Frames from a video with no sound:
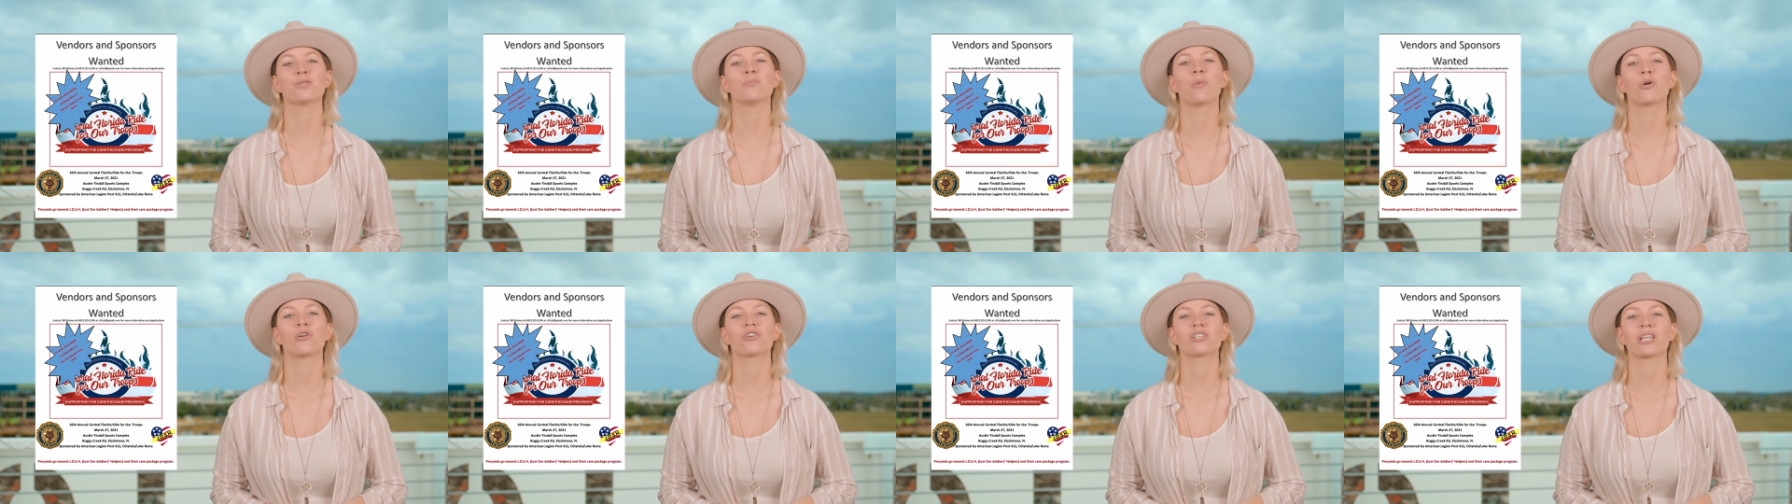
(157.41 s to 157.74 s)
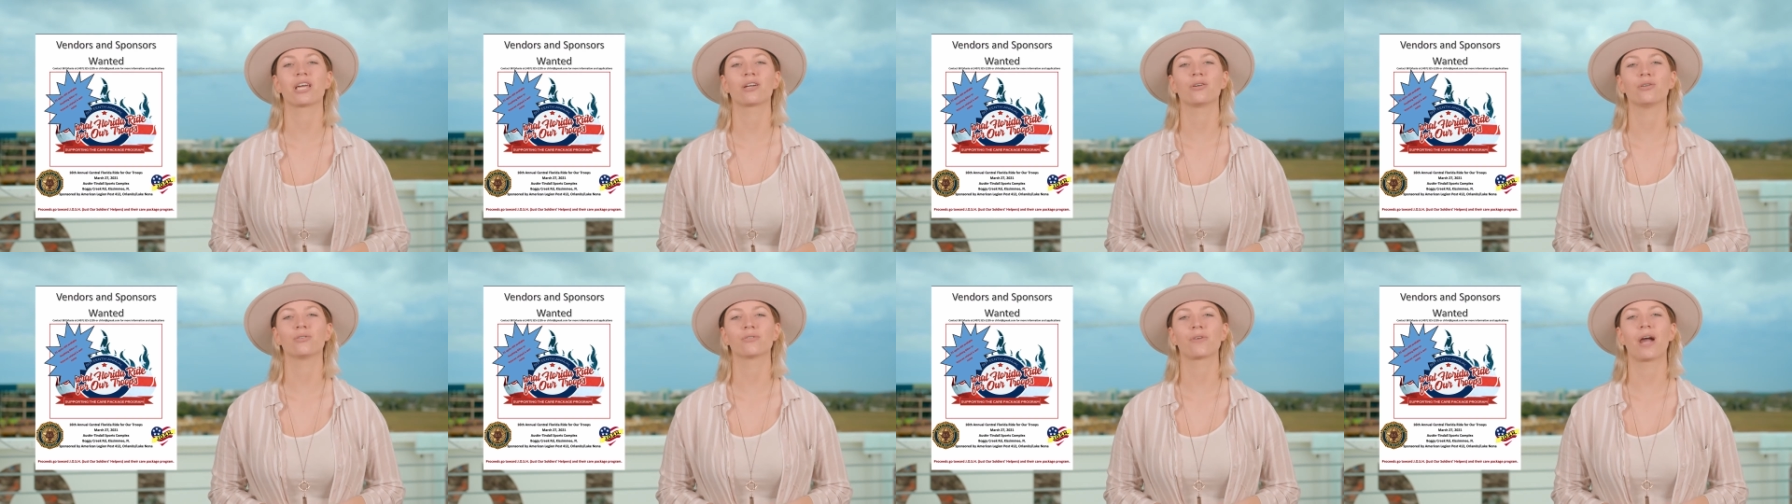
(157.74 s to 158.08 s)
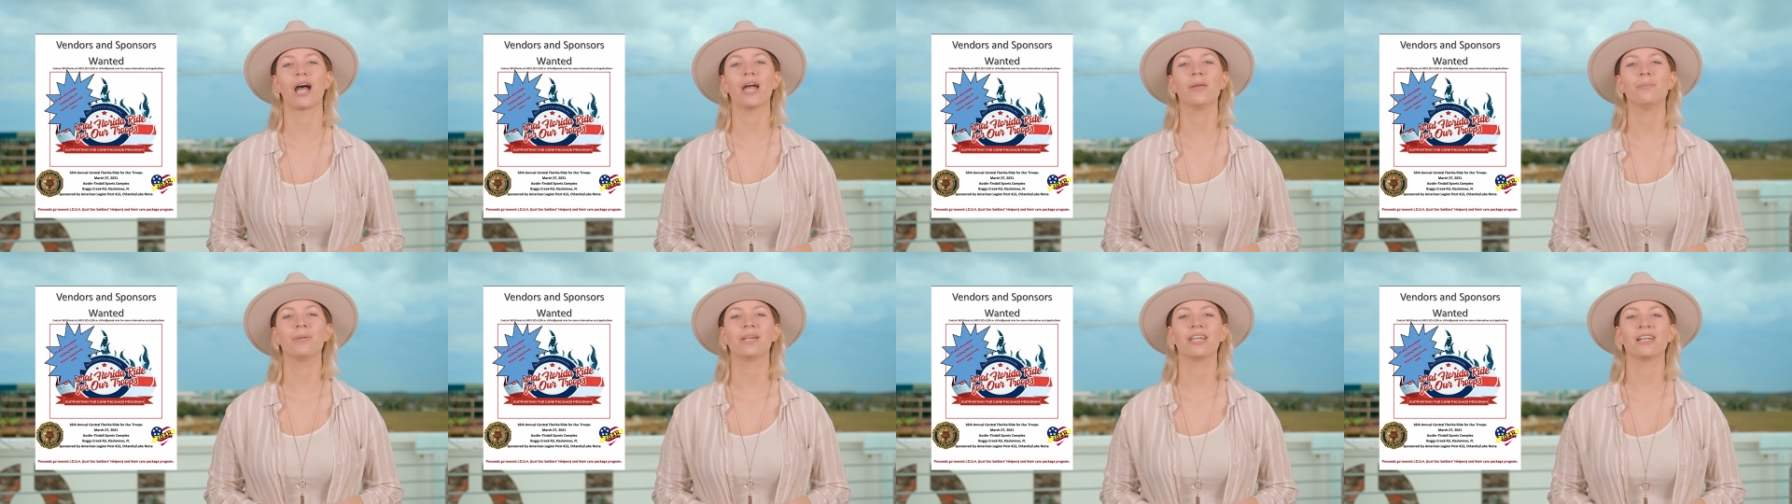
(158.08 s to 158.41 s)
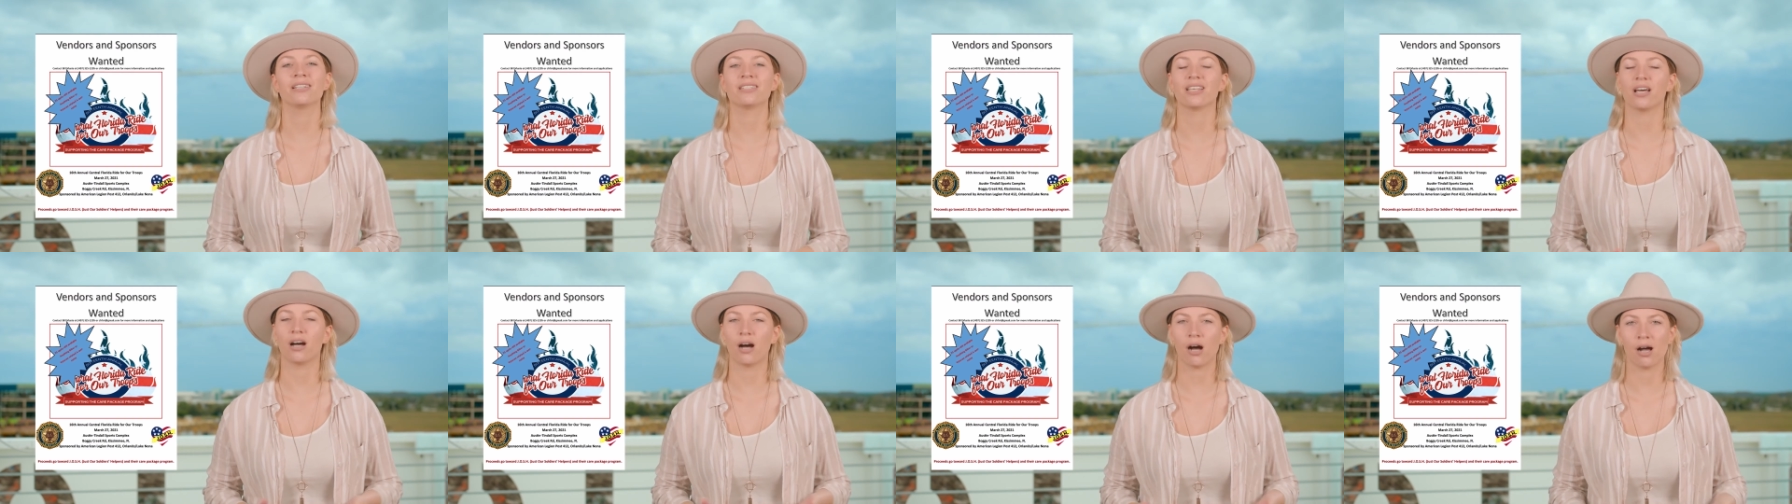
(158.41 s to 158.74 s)
motorcycle ride
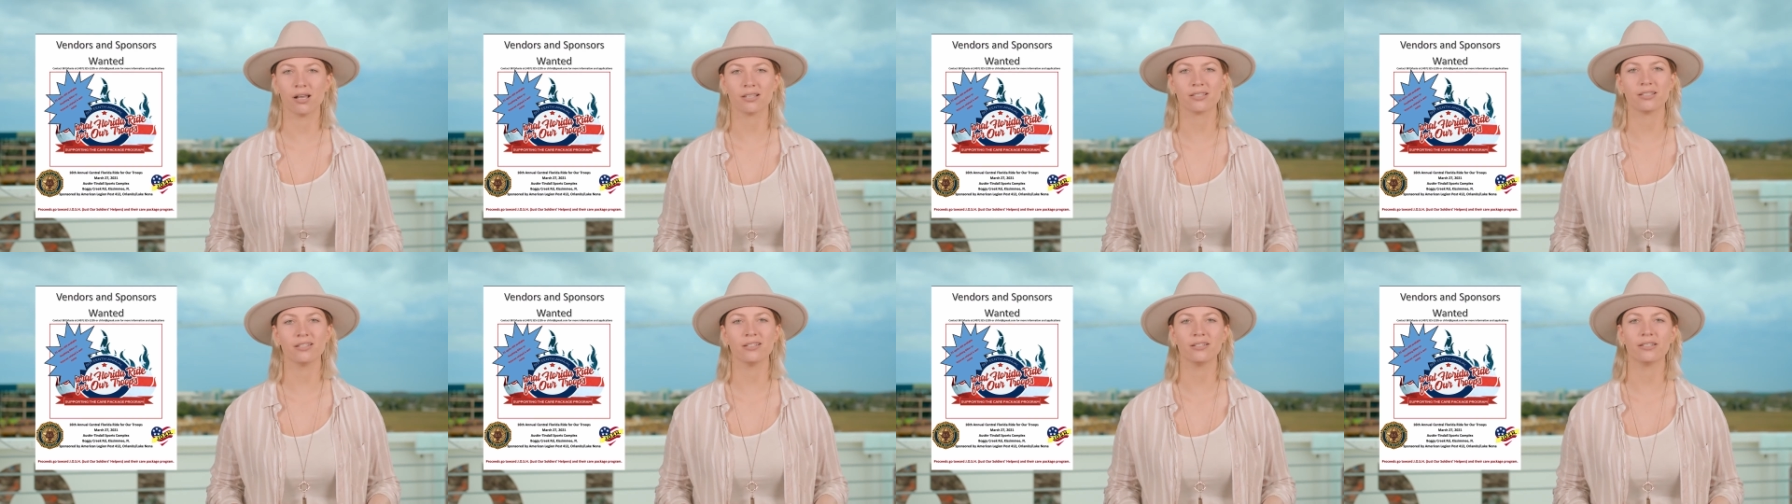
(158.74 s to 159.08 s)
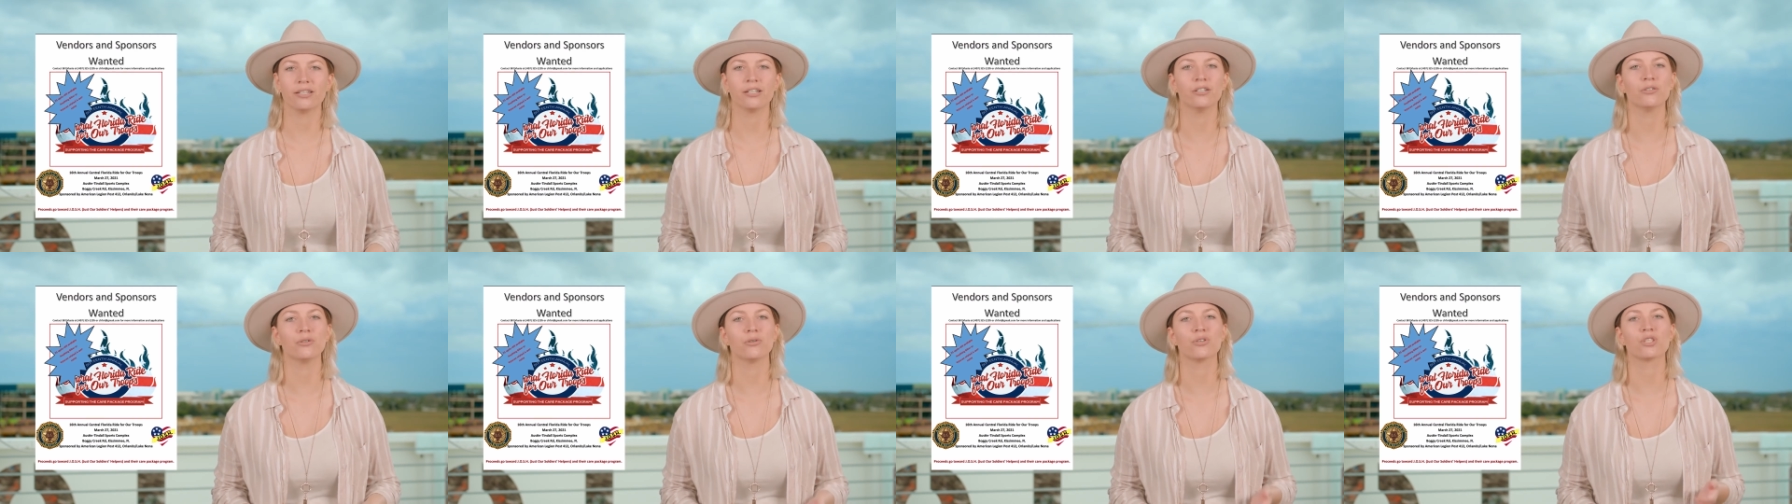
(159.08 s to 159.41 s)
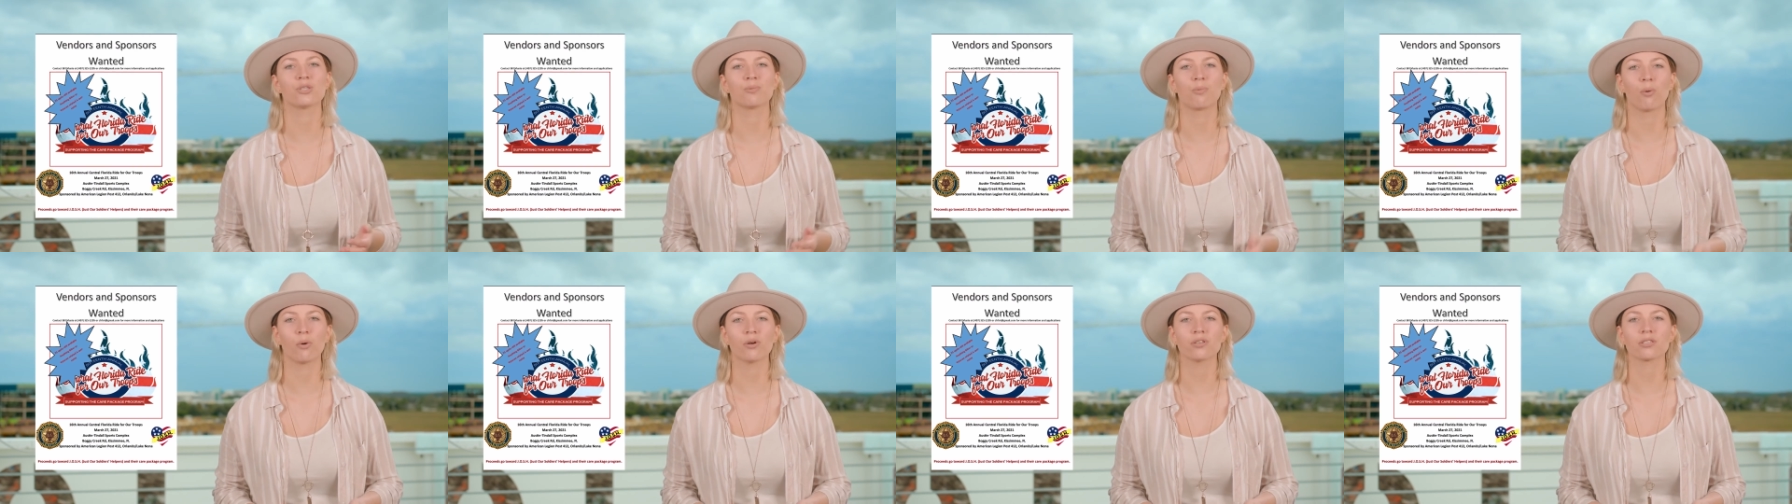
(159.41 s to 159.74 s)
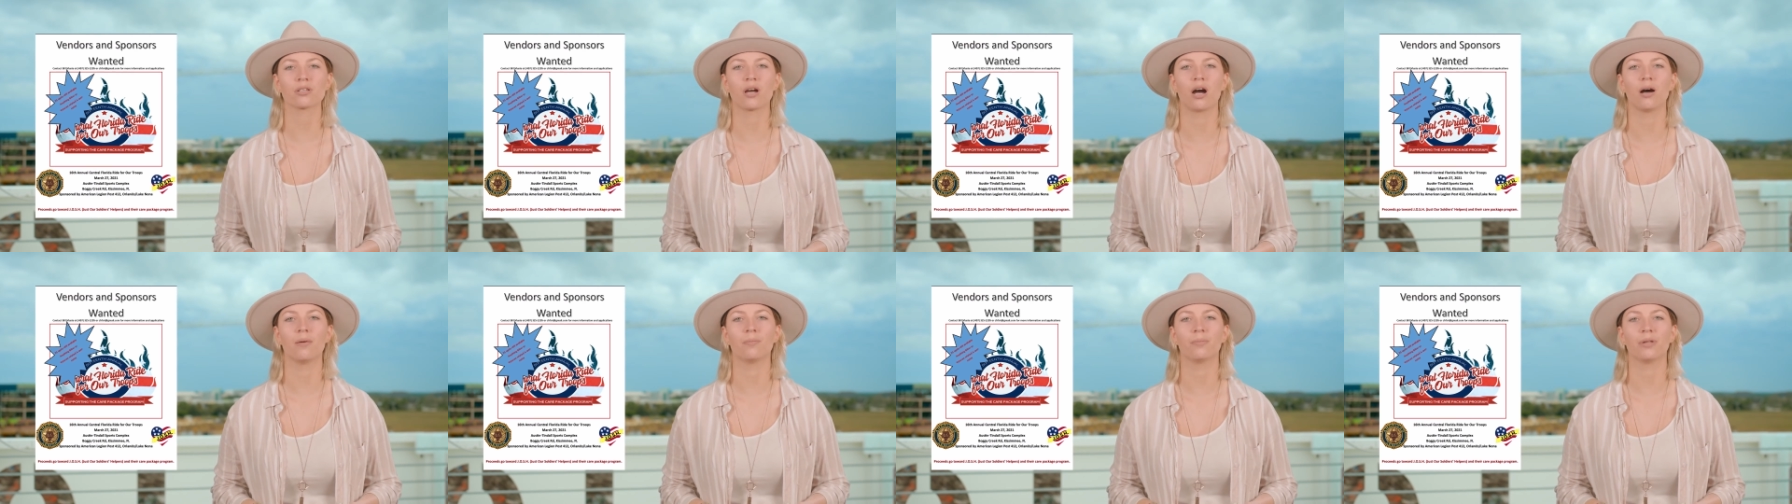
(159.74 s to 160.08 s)
begins at Austin Tyndall Sports
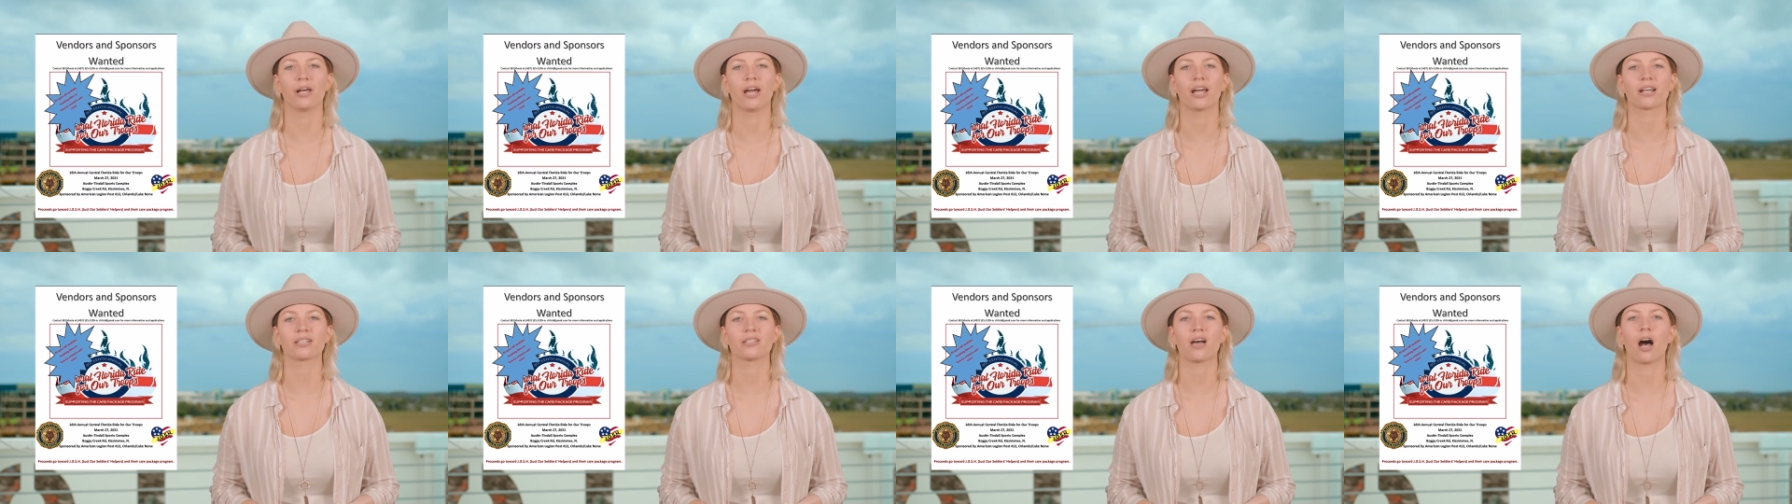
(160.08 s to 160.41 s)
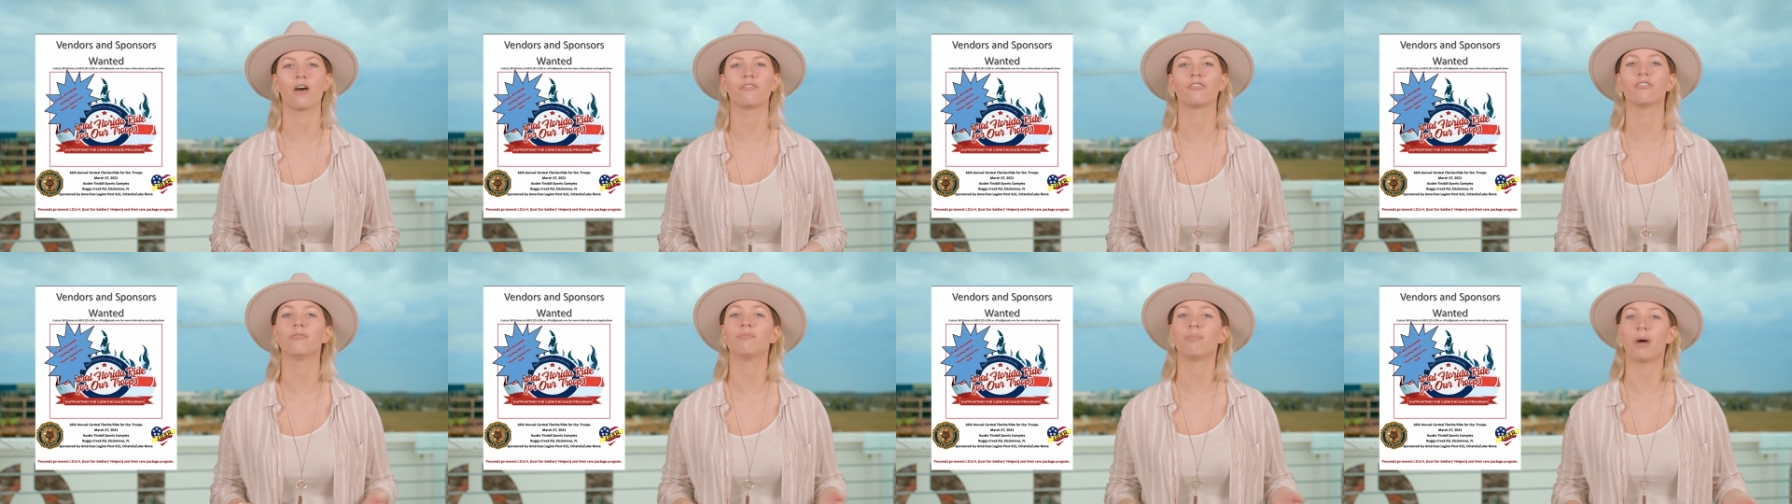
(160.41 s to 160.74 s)
Complex off of